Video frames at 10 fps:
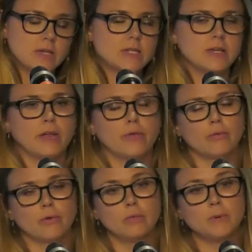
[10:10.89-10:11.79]
to get
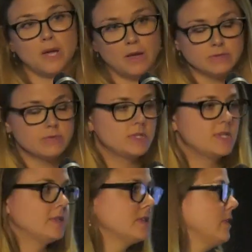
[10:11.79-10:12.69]
through because of the density